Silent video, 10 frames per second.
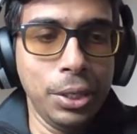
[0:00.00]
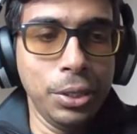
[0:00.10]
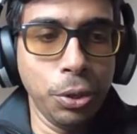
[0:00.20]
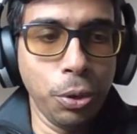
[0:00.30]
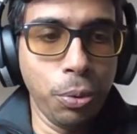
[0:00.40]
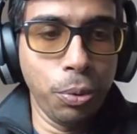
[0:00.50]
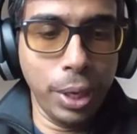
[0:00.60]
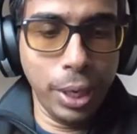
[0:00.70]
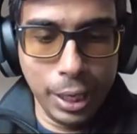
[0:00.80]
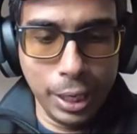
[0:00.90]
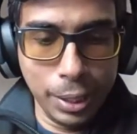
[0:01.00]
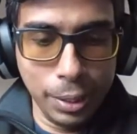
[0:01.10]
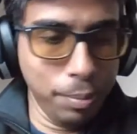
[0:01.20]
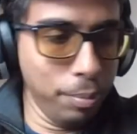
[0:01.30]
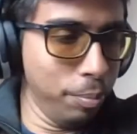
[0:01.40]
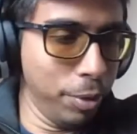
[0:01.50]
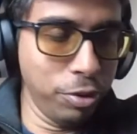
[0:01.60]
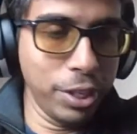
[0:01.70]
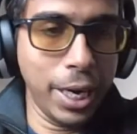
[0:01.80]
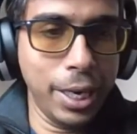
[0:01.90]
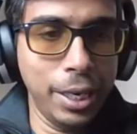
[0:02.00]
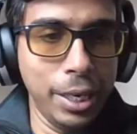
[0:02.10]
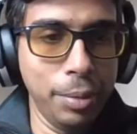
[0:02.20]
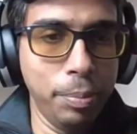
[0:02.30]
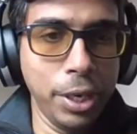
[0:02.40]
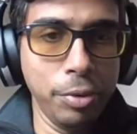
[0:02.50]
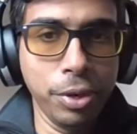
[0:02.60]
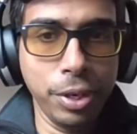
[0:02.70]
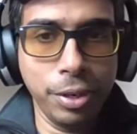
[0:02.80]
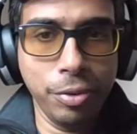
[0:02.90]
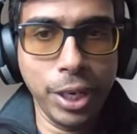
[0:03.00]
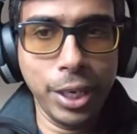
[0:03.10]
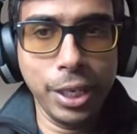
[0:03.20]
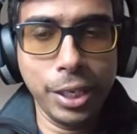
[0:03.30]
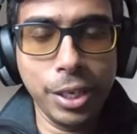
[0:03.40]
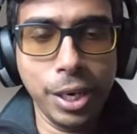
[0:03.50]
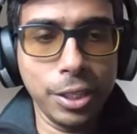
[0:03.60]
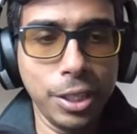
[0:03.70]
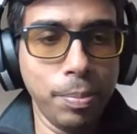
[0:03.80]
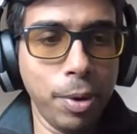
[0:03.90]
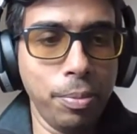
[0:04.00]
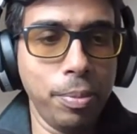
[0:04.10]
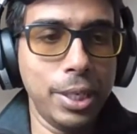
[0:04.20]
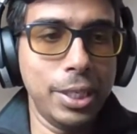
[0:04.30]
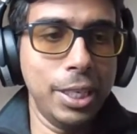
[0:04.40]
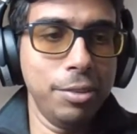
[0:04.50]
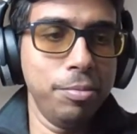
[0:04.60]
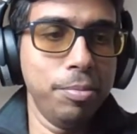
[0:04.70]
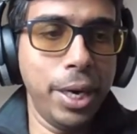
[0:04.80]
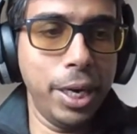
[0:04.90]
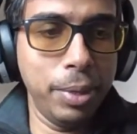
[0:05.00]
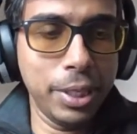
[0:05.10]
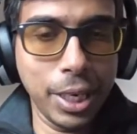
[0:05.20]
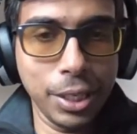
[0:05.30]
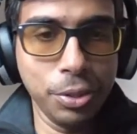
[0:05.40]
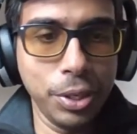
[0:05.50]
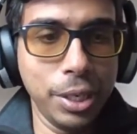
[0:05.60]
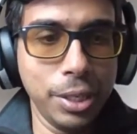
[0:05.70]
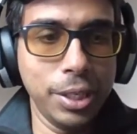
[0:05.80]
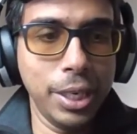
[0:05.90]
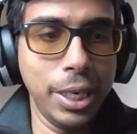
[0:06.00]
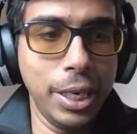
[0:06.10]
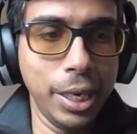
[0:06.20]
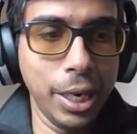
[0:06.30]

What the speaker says: So before that, let me give a quick introduction about myself. My name is Kasun Indrasiri.